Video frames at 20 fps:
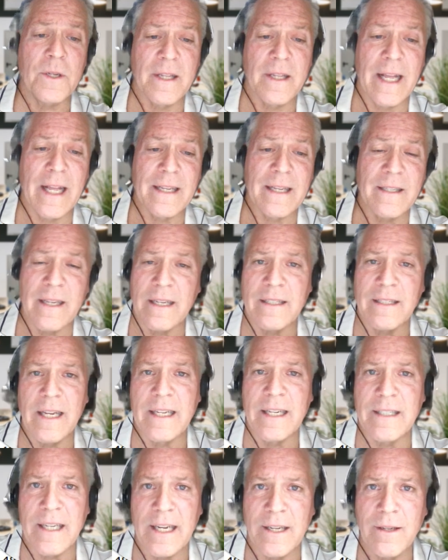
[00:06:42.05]
Now, notice in
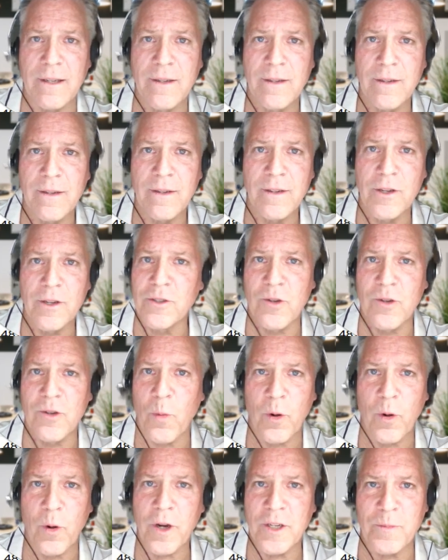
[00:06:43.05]
that $618,
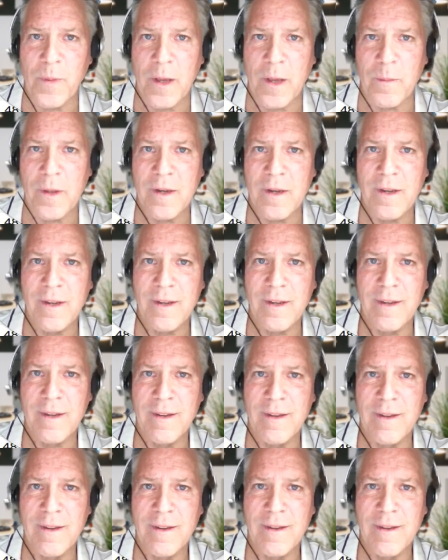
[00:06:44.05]
there's no mortgage payment.